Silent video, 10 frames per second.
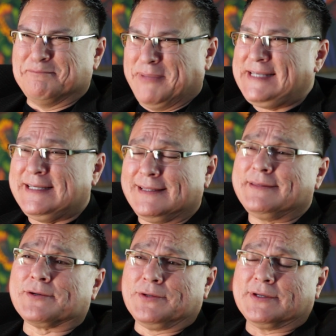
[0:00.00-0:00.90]
Basically,
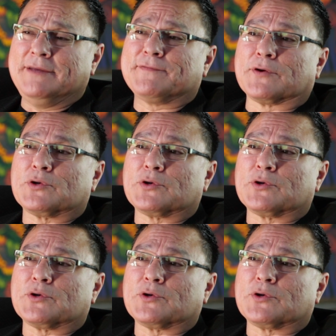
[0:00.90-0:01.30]
they're looking for